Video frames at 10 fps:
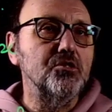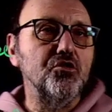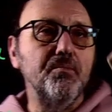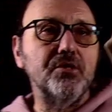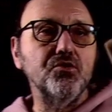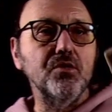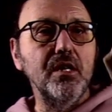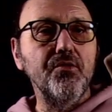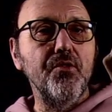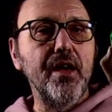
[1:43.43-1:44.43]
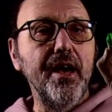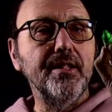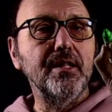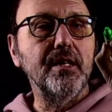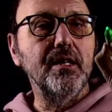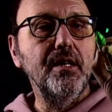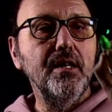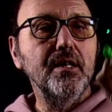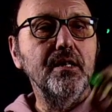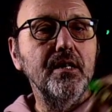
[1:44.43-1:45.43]
geometrically that
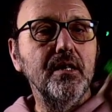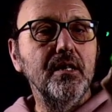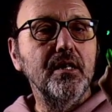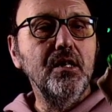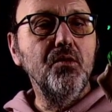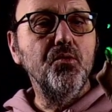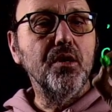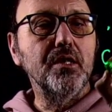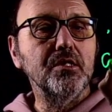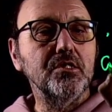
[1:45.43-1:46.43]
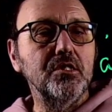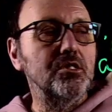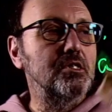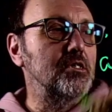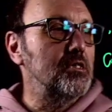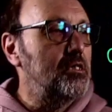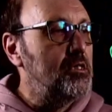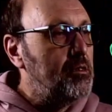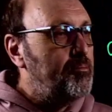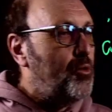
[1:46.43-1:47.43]
if you consider
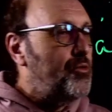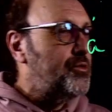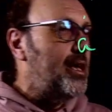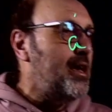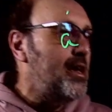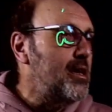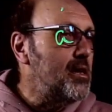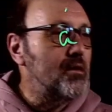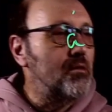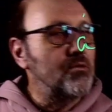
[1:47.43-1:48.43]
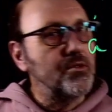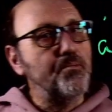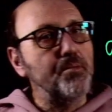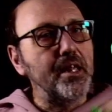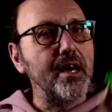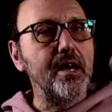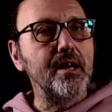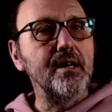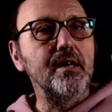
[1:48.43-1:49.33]
the point A on the plane,